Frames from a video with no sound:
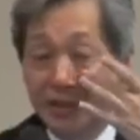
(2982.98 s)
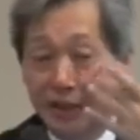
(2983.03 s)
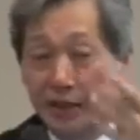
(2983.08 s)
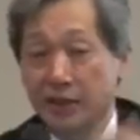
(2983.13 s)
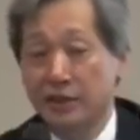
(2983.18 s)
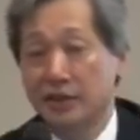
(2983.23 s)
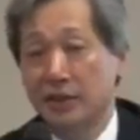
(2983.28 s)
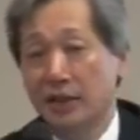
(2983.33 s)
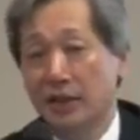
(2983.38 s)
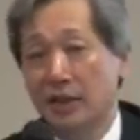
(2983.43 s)

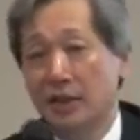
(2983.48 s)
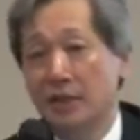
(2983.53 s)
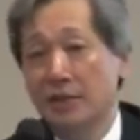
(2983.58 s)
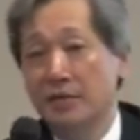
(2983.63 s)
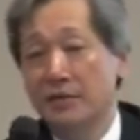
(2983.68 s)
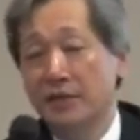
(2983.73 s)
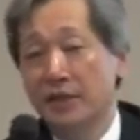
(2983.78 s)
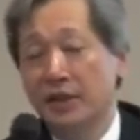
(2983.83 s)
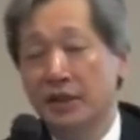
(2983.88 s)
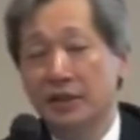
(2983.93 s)
that,
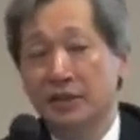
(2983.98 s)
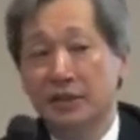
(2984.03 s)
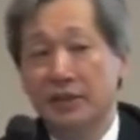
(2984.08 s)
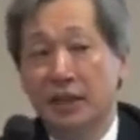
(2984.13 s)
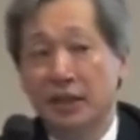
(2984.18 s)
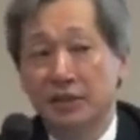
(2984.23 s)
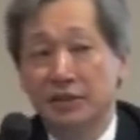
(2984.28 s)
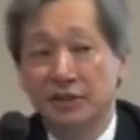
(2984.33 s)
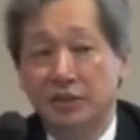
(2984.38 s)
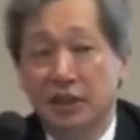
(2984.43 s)
uh,
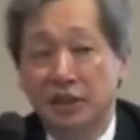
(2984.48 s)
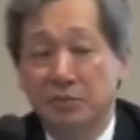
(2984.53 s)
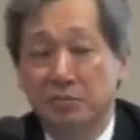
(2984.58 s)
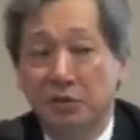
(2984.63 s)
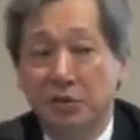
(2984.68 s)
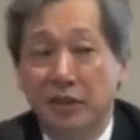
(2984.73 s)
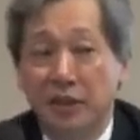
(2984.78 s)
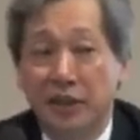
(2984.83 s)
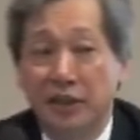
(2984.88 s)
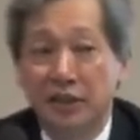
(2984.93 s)
that does
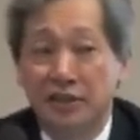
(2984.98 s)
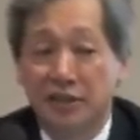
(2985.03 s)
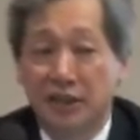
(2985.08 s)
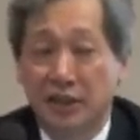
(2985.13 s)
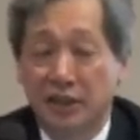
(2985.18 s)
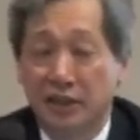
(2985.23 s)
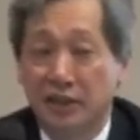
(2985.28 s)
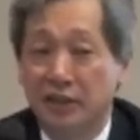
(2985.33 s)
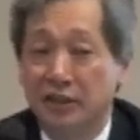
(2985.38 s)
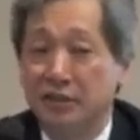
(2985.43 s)
not place
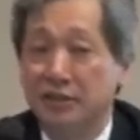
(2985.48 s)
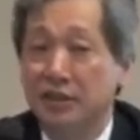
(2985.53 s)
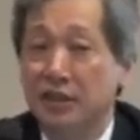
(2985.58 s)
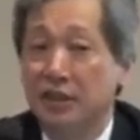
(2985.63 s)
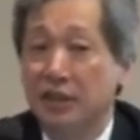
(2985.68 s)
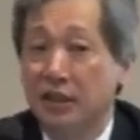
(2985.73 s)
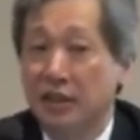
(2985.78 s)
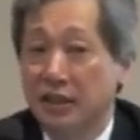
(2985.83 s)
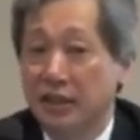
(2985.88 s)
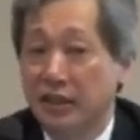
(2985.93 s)
us
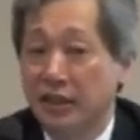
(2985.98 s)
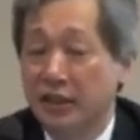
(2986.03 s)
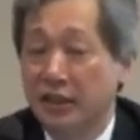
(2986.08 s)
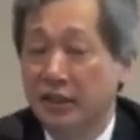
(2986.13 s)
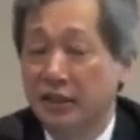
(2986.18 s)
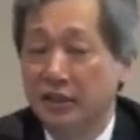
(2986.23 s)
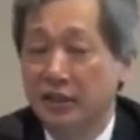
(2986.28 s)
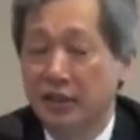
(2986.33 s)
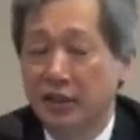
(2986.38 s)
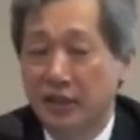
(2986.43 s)

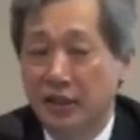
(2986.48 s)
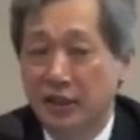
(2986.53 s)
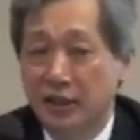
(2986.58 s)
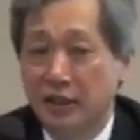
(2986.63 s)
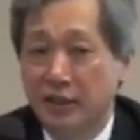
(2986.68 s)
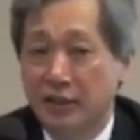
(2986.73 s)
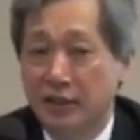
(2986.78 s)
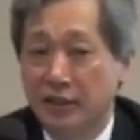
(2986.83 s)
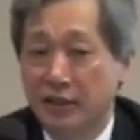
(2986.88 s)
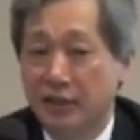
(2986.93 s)
in
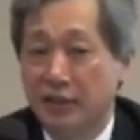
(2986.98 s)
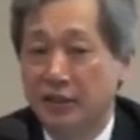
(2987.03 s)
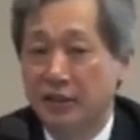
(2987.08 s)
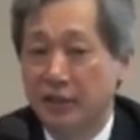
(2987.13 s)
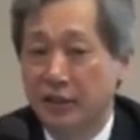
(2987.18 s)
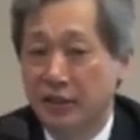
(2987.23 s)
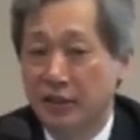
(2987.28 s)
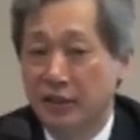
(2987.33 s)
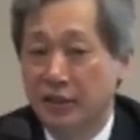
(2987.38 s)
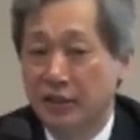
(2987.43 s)
uh,
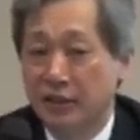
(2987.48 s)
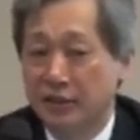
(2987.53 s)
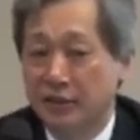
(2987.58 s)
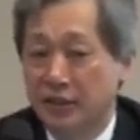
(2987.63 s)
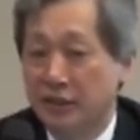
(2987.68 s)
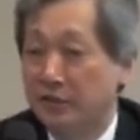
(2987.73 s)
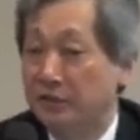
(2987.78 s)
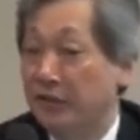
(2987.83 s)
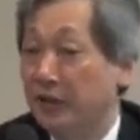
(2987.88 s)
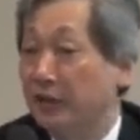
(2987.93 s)

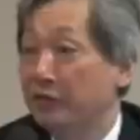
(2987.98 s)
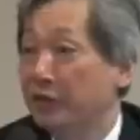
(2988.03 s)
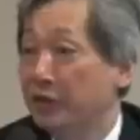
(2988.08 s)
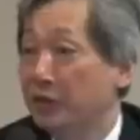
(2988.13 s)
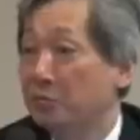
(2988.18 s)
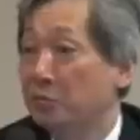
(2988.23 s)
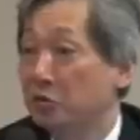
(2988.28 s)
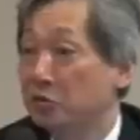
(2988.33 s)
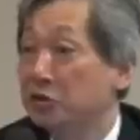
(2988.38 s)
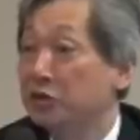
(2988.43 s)
an
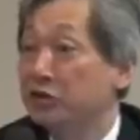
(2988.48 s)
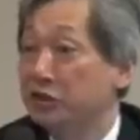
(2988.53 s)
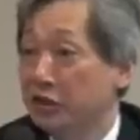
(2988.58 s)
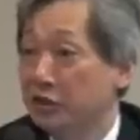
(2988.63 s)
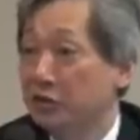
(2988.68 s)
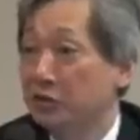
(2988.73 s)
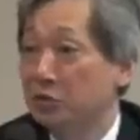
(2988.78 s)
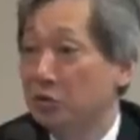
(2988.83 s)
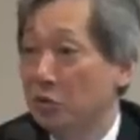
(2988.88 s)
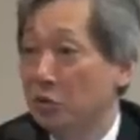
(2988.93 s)
inferior
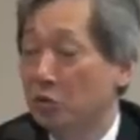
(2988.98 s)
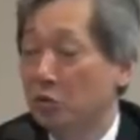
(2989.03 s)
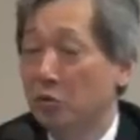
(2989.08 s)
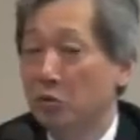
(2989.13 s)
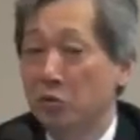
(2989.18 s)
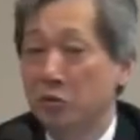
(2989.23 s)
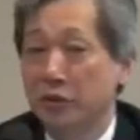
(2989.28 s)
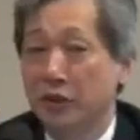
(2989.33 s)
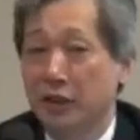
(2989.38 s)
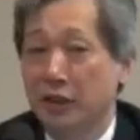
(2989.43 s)
position
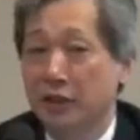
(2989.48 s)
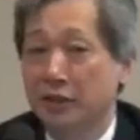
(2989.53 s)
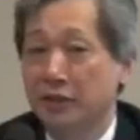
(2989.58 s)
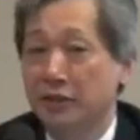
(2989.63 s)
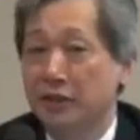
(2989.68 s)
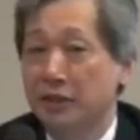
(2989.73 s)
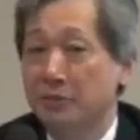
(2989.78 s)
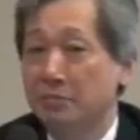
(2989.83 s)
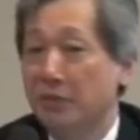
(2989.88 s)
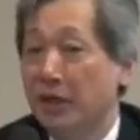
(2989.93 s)
toward
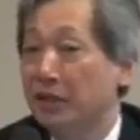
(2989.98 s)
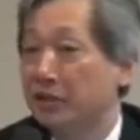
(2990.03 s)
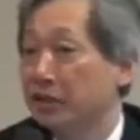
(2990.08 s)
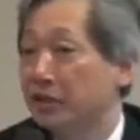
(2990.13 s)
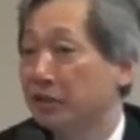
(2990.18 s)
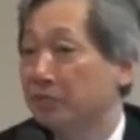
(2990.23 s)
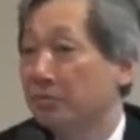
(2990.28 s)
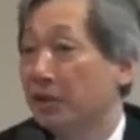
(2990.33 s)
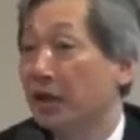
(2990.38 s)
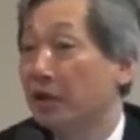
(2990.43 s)
um,
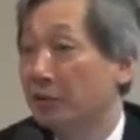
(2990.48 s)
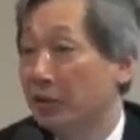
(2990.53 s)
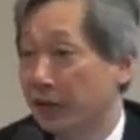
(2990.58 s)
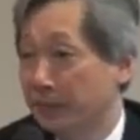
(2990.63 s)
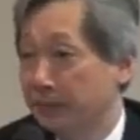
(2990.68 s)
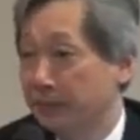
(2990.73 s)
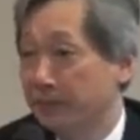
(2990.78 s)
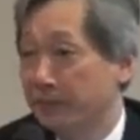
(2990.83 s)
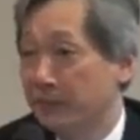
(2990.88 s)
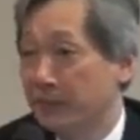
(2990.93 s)
demanding
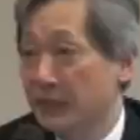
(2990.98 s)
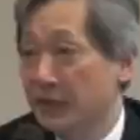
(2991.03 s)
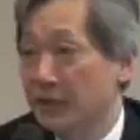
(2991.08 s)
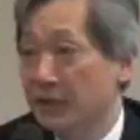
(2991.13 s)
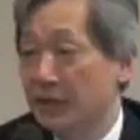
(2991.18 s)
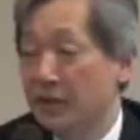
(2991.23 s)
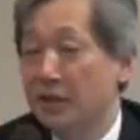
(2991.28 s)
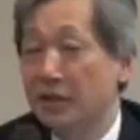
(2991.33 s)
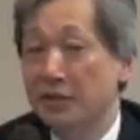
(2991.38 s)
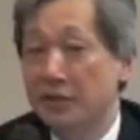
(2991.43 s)
power.
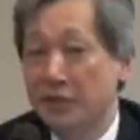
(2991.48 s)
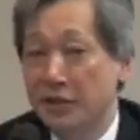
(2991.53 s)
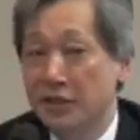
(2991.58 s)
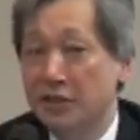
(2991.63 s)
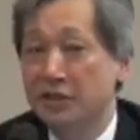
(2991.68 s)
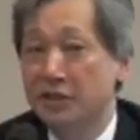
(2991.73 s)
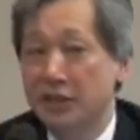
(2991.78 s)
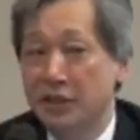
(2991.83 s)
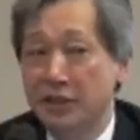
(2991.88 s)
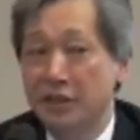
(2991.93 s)
And
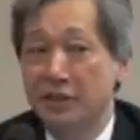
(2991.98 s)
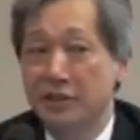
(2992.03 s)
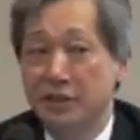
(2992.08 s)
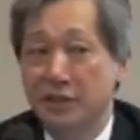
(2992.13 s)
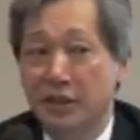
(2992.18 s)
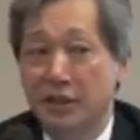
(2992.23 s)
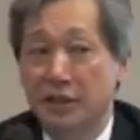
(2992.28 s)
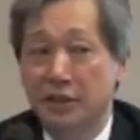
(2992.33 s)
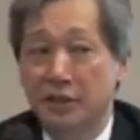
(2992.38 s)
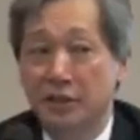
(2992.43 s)
this, is,
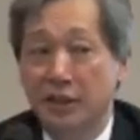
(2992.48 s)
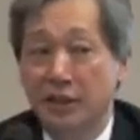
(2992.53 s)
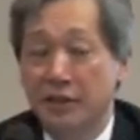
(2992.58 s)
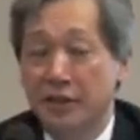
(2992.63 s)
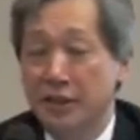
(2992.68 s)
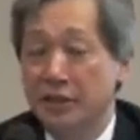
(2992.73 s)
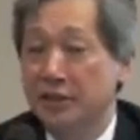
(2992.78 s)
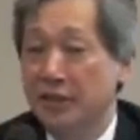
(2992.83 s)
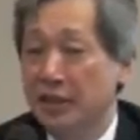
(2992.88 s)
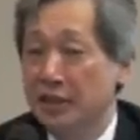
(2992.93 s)
um,
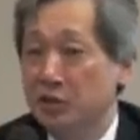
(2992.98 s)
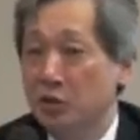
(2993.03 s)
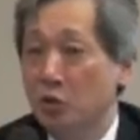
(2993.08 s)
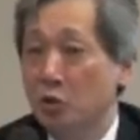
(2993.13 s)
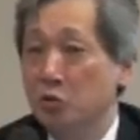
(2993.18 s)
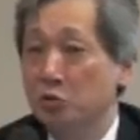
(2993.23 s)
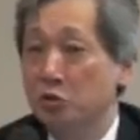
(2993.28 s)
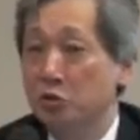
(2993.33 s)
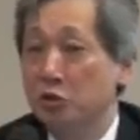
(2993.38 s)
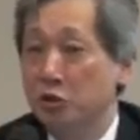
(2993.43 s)
this has
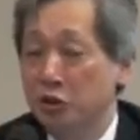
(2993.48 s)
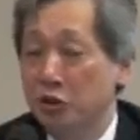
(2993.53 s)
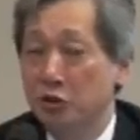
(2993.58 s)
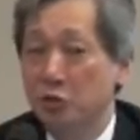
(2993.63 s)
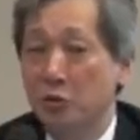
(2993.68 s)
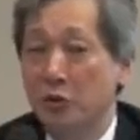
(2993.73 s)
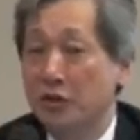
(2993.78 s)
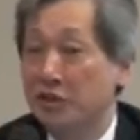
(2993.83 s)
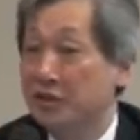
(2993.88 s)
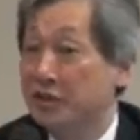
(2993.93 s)
all to
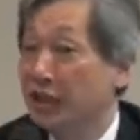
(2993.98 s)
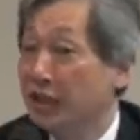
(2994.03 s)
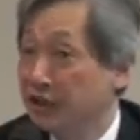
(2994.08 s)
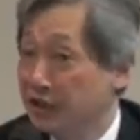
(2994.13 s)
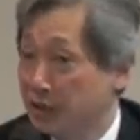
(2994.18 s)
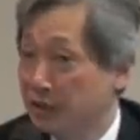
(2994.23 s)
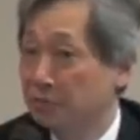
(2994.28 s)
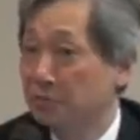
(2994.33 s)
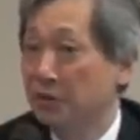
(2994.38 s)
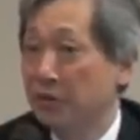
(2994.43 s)
do with
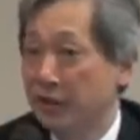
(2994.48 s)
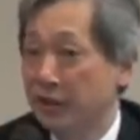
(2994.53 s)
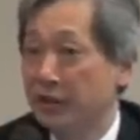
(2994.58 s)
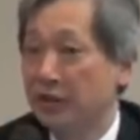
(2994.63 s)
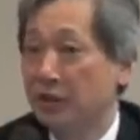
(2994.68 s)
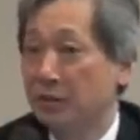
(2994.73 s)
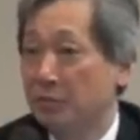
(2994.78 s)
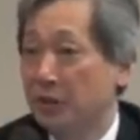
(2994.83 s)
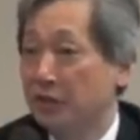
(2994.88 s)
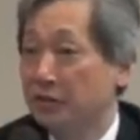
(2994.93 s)
China
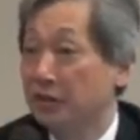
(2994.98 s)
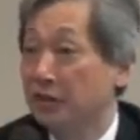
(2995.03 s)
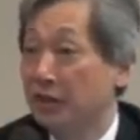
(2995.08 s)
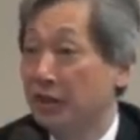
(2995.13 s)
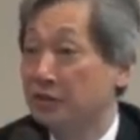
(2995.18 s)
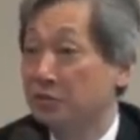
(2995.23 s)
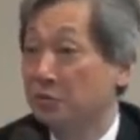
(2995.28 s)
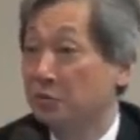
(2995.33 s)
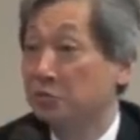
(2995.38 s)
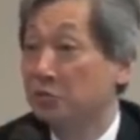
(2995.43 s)
playing a
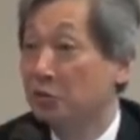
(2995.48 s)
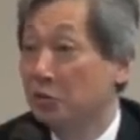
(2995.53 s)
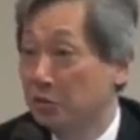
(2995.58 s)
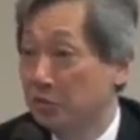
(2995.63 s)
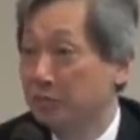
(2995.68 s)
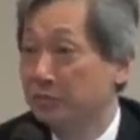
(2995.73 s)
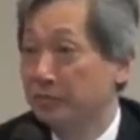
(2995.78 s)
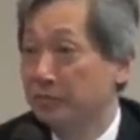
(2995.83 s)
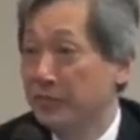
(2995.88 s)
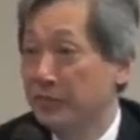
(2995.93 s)
multilateral
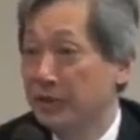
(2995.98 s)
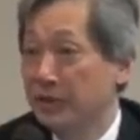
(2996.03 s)
role